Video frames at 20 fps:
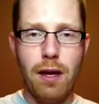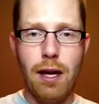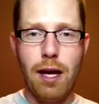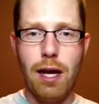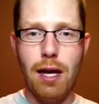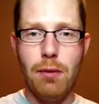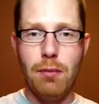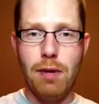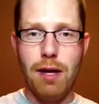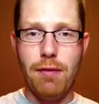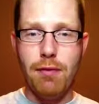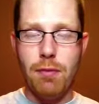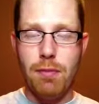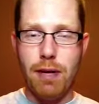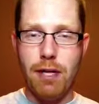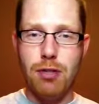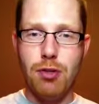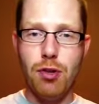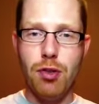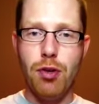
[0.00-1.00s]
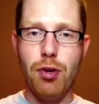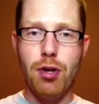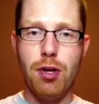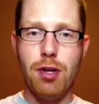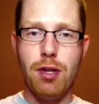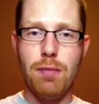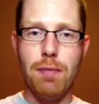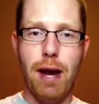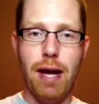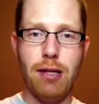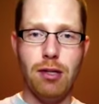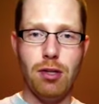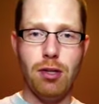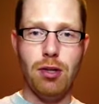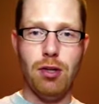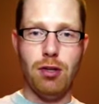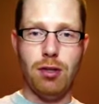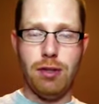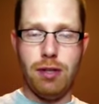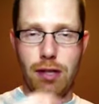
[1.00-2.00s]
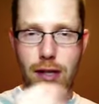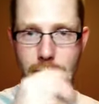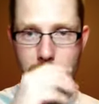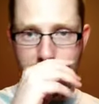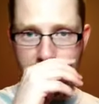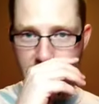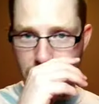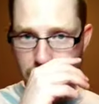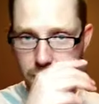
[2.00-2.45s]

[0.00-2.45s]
And we have the major third and the minor third there.